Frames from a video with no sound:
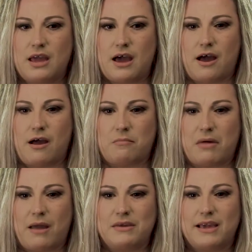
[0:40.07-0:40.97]

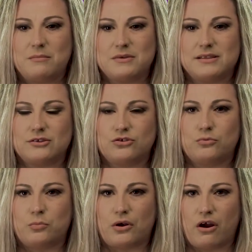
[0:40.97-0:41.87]
I became addicted
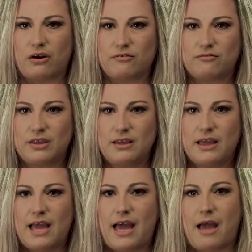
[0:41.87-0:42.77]
to pornography.
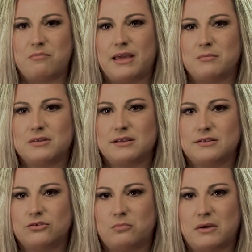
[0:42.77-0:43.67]
I became addicted to